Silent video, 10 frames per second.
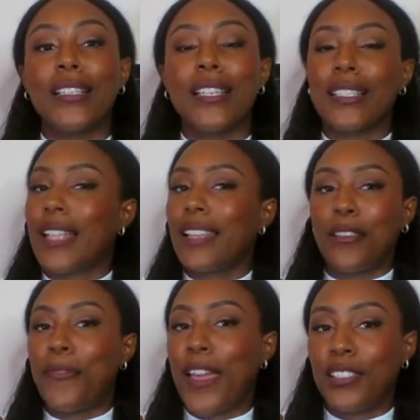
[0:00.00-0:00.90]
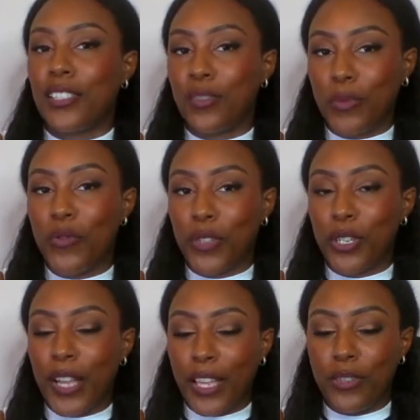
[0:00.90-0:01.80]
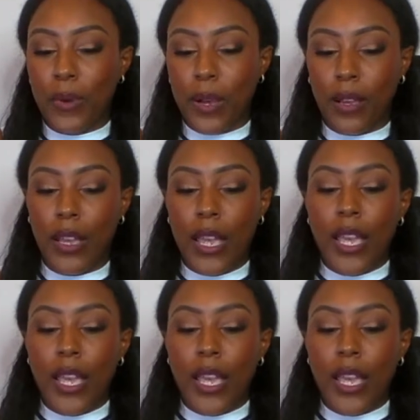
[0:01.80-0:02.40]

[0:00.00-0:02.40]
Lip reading: it's not the fastest mover, okay, you all?